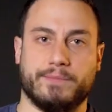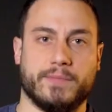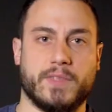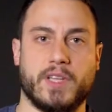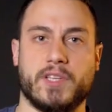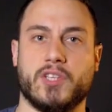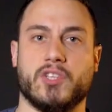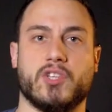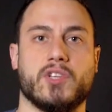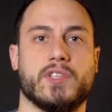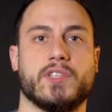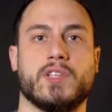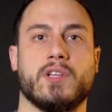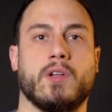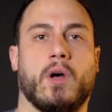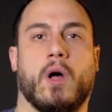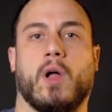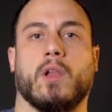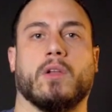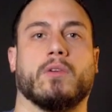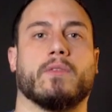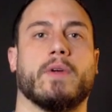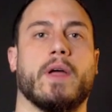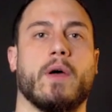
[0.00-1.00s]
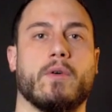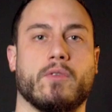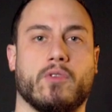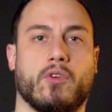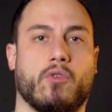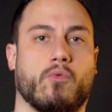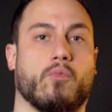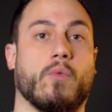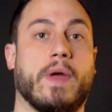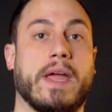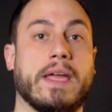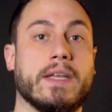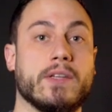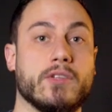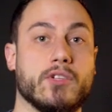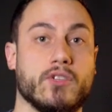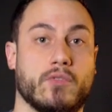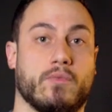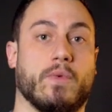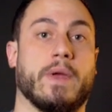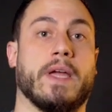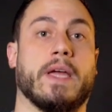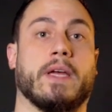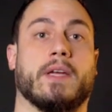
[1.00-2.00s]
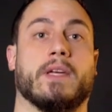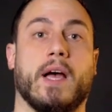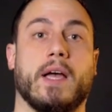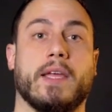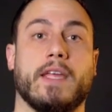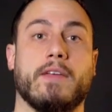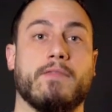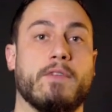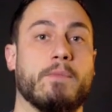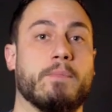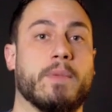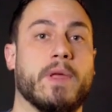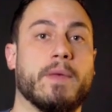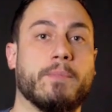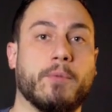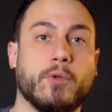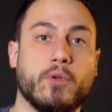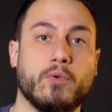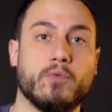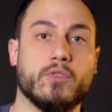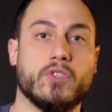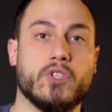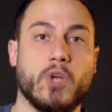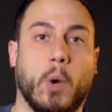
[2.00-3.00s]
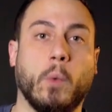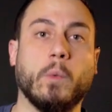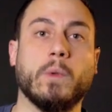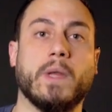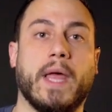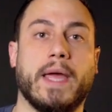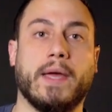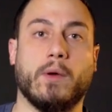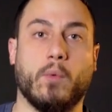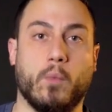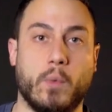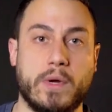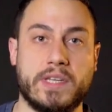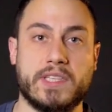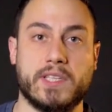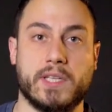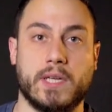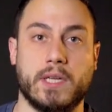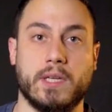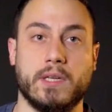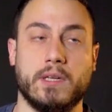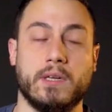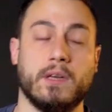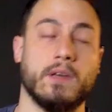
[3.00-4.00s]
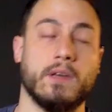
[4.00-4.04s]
It's just an all-around great drink. Even people who don't like whiskey,